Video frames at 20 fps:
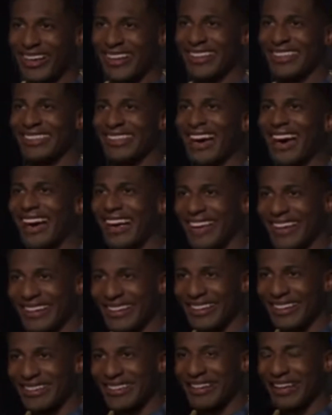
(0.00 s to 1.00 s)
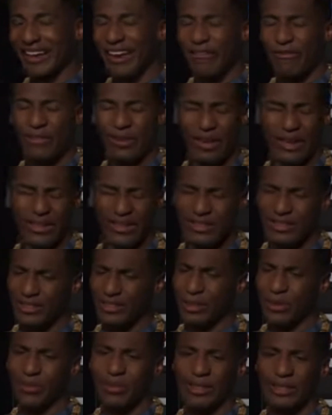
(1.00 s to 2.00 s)
tie-ins that I feel like are just
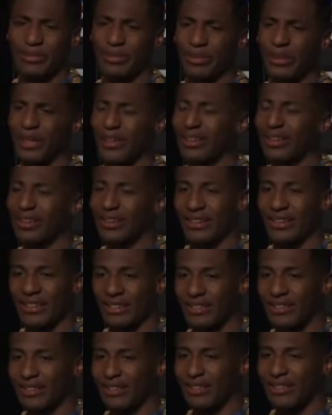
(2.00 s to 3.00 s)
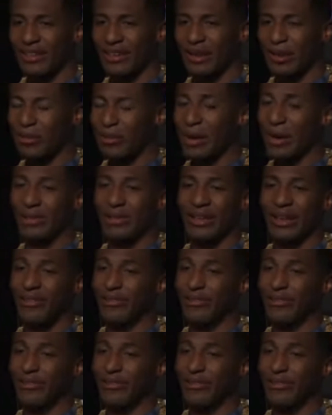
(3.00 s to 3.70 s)
so much bigger than us about that